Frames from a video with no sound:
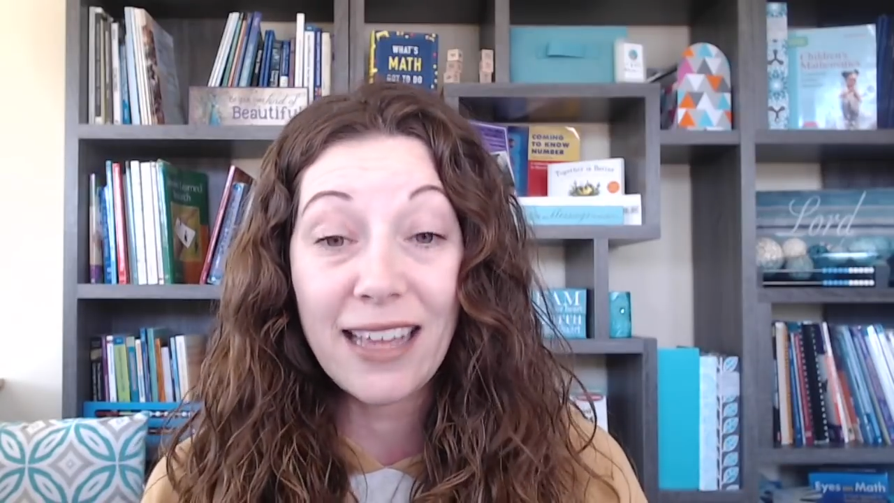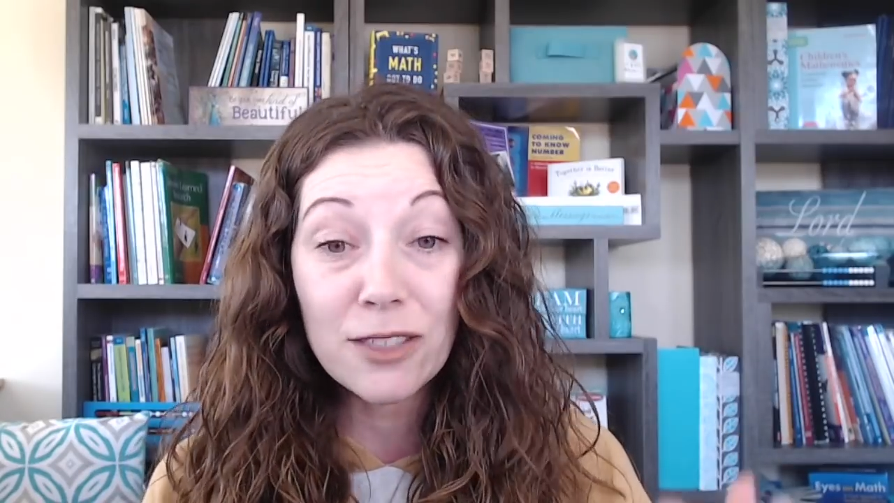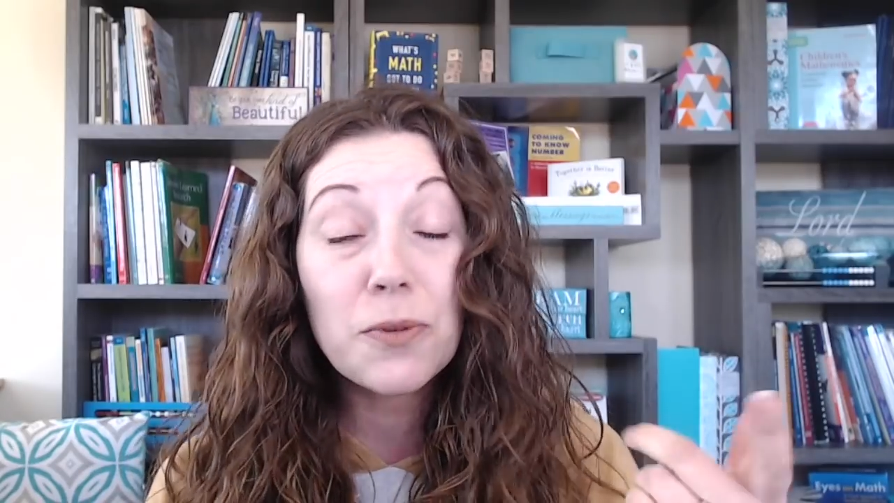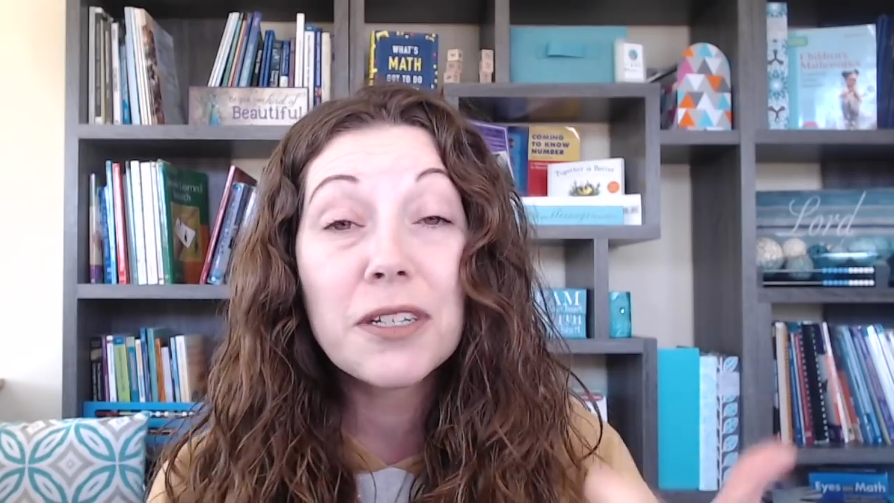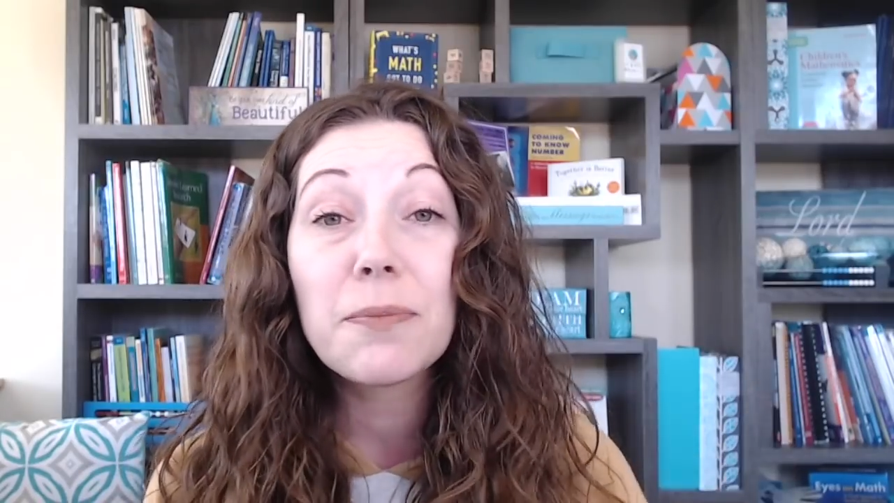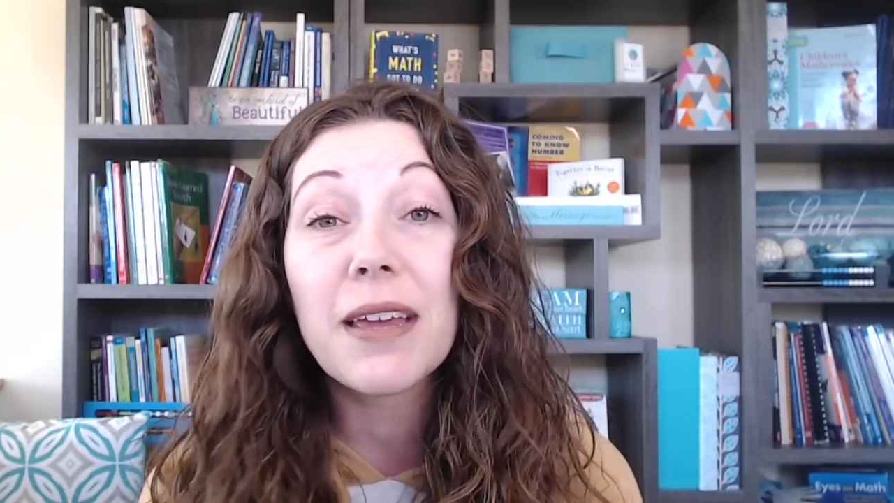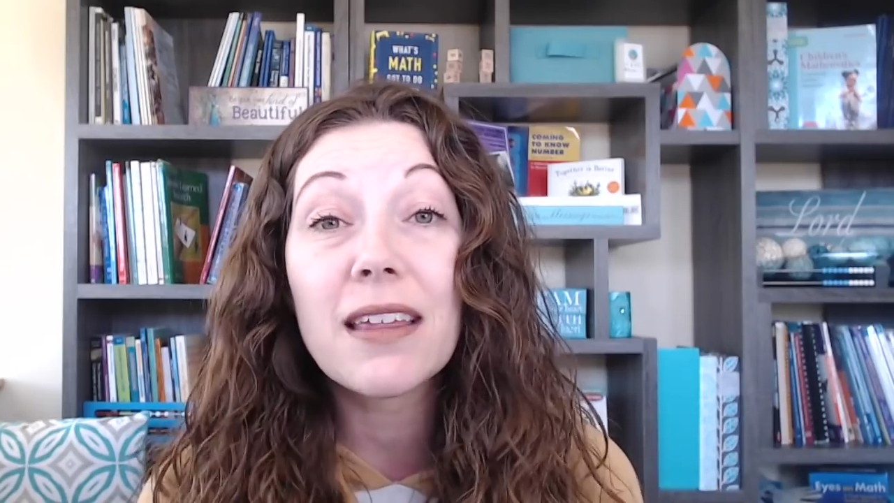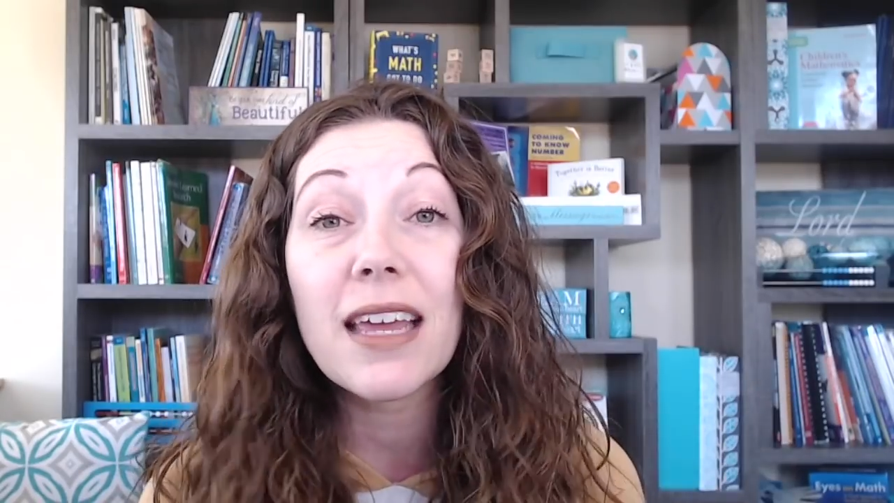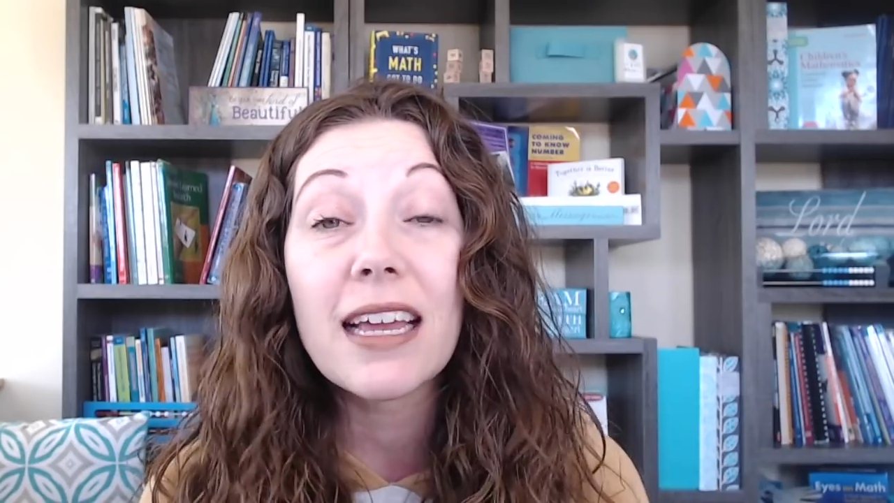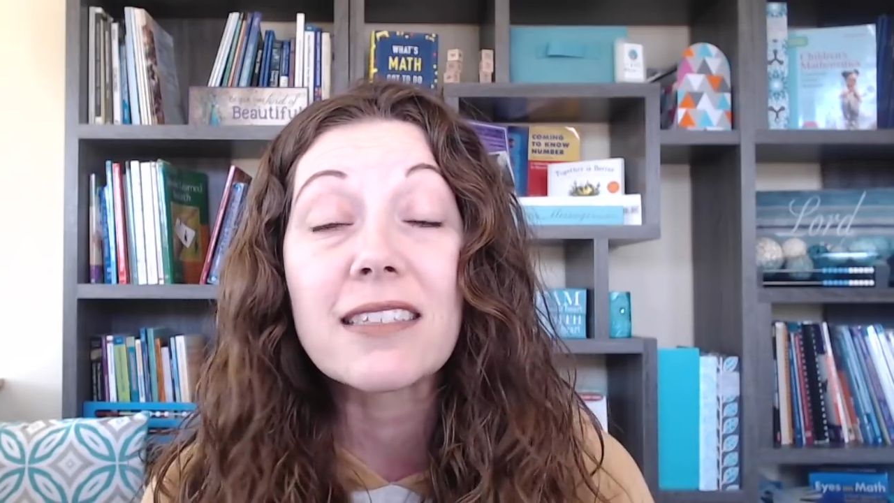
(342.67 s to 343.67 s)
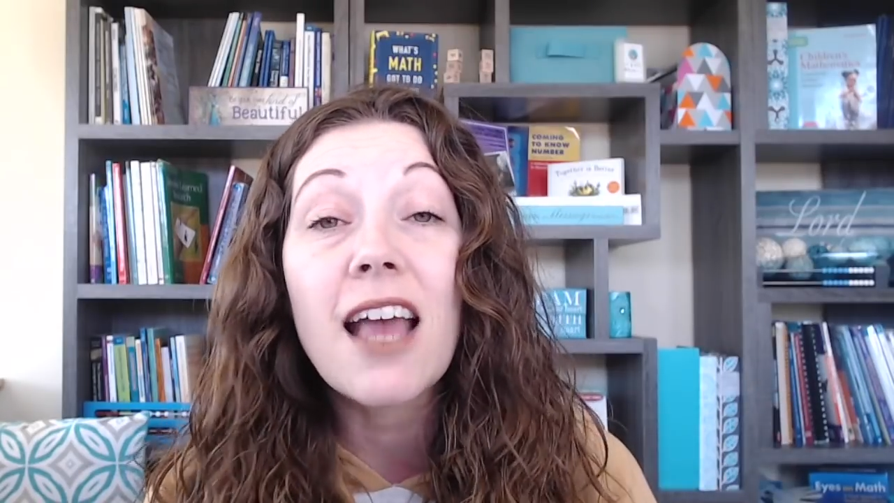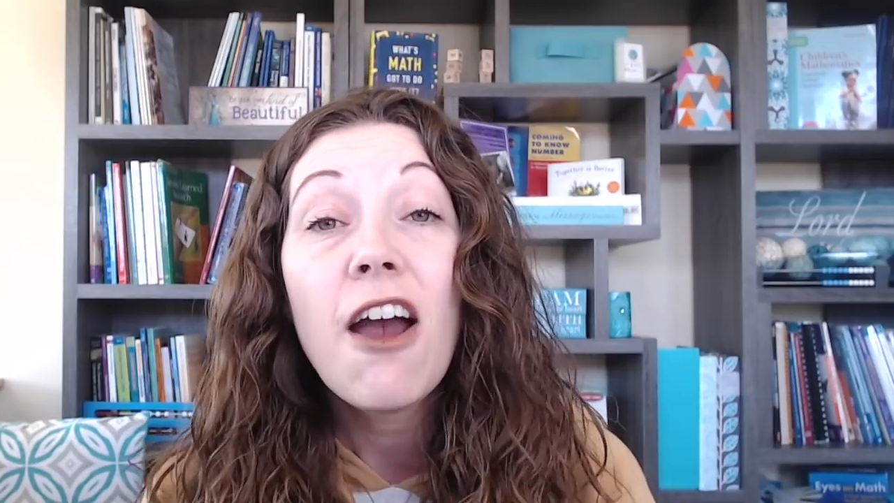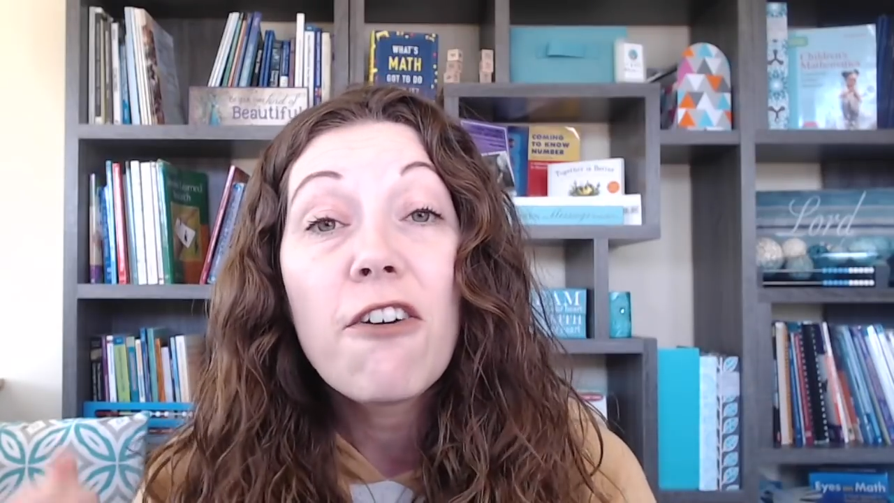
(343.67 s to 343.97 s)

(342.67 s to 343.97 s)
That's one of the big things.